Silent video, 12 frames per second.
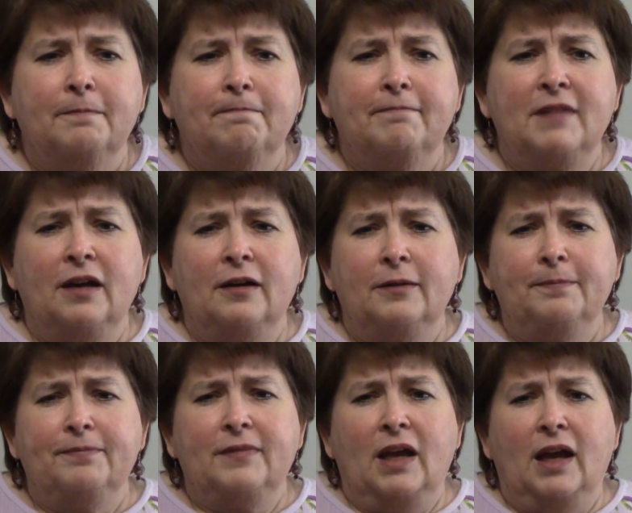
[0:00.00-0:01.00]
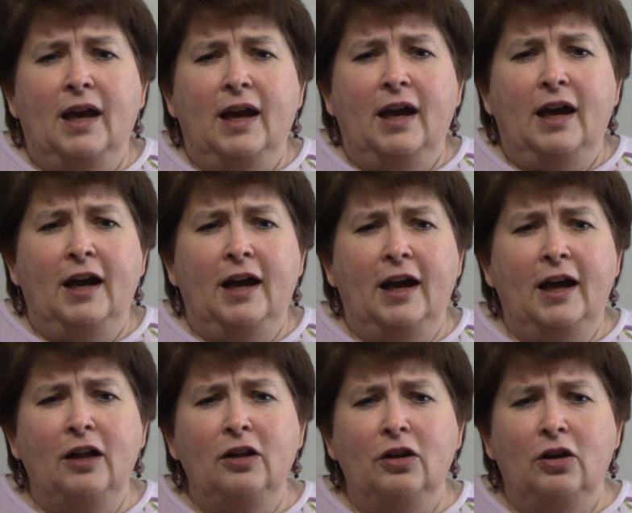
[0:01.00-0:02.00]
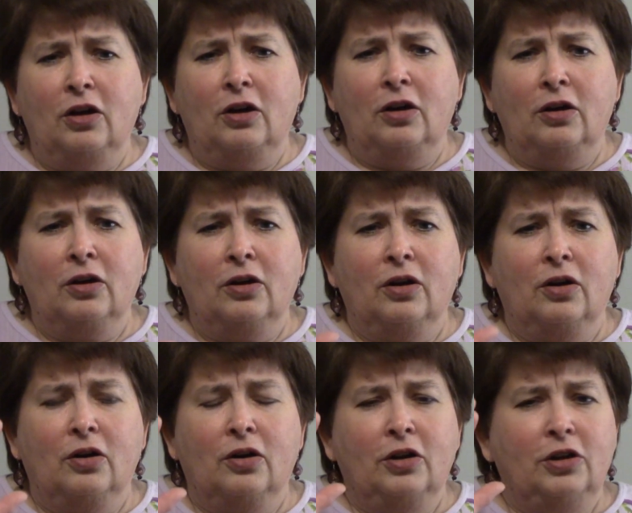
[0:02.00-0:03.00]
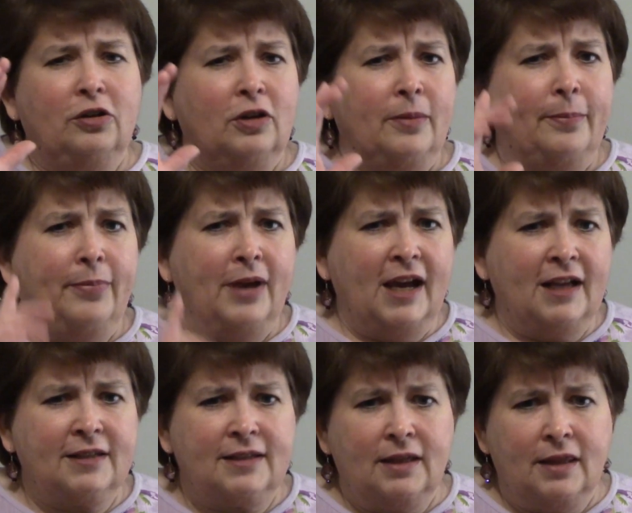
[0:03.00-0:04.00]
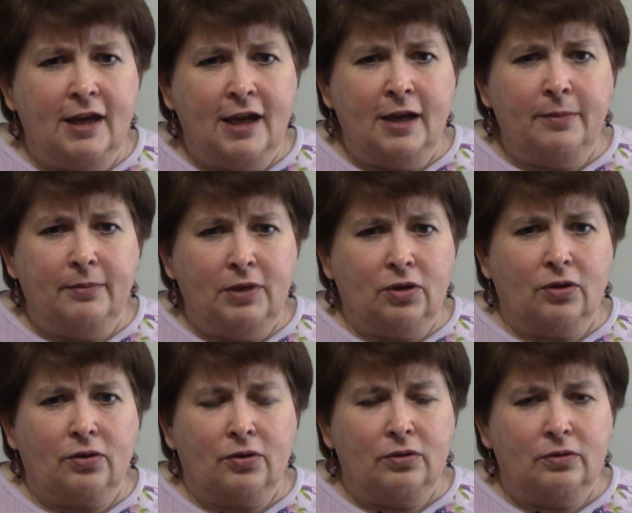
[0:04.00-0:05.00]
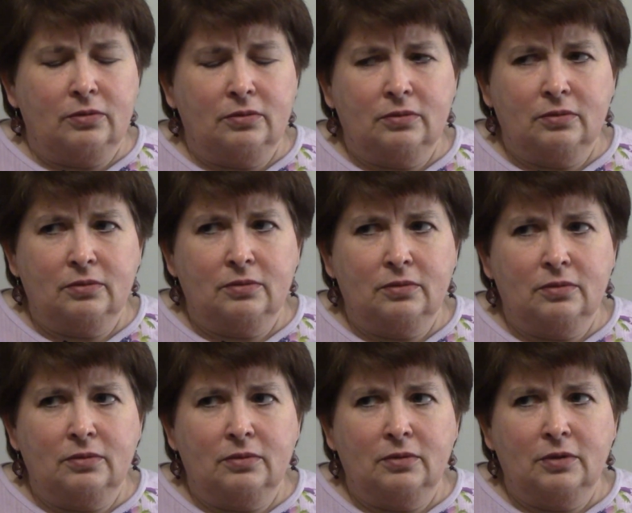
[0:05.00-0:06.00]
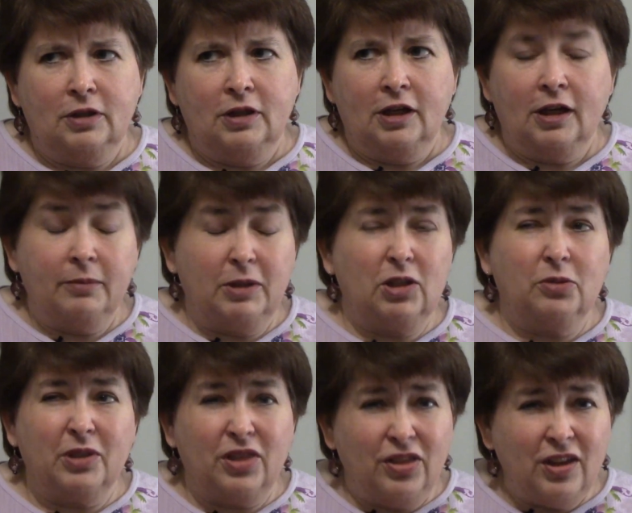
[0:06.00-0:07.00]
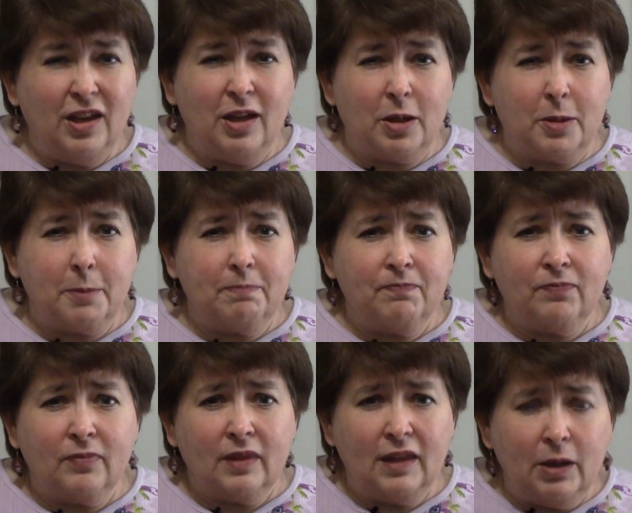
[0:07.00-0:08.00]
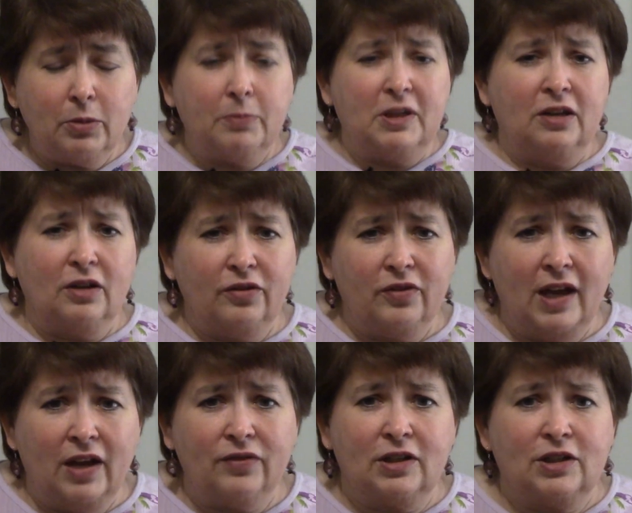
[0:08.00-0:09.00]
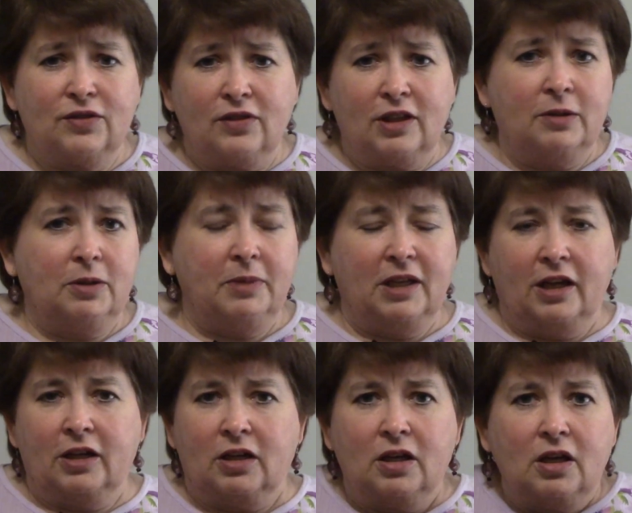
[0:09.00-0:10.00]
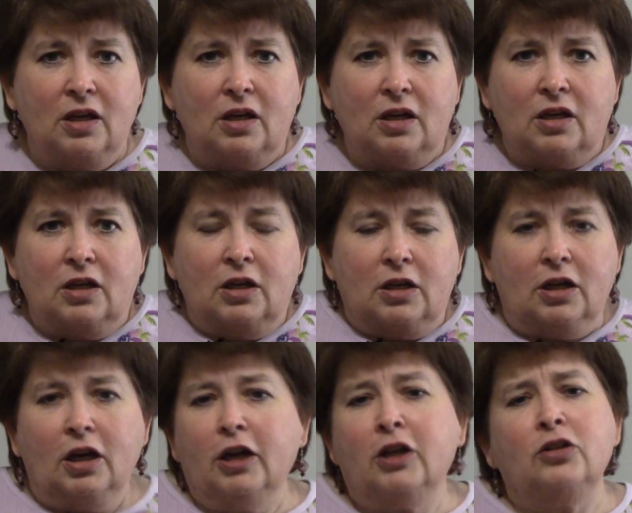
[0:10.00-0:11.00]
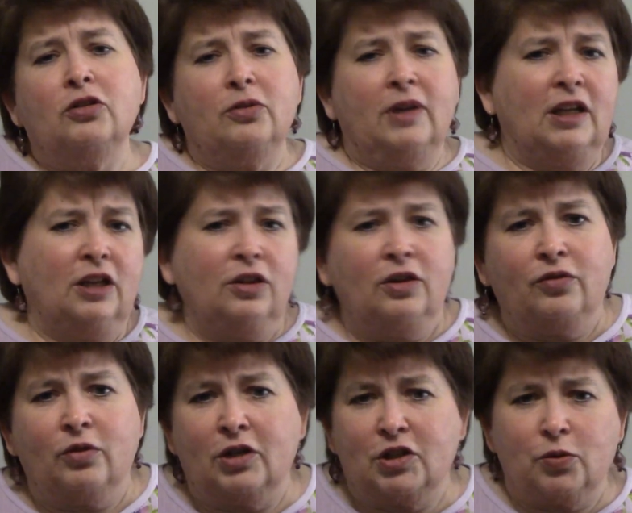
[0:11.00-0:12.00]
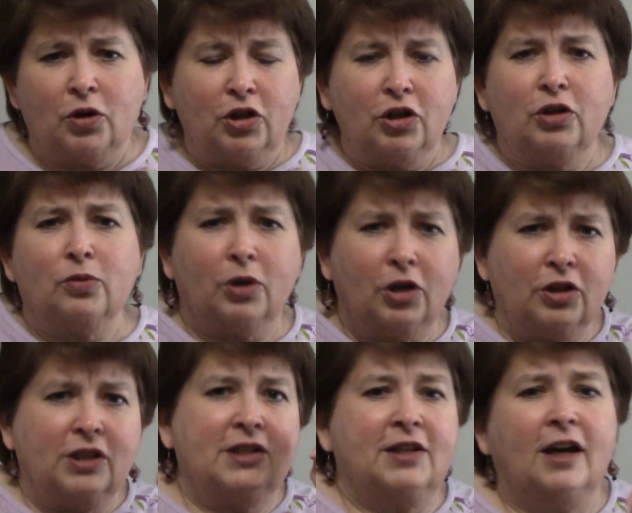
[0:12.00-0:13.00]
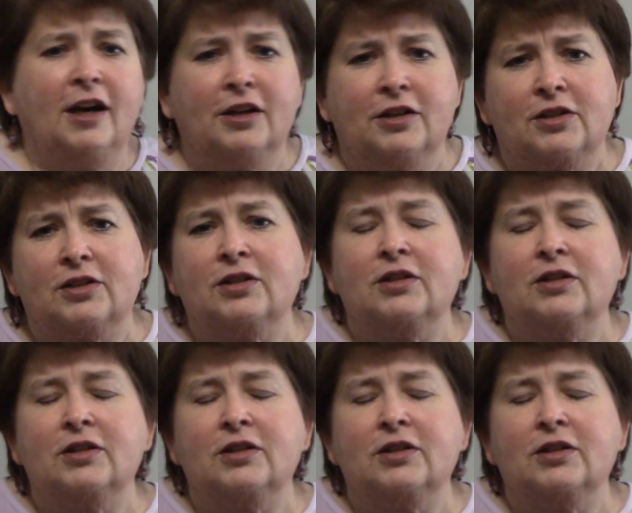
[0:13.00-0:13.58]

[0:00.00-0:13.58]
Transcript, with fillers: Now, how long are you going to bask in that miracle? I mean, you would think that would be enough evidence for them to be like, God can do anything for us. We're good. We're good. He's got us.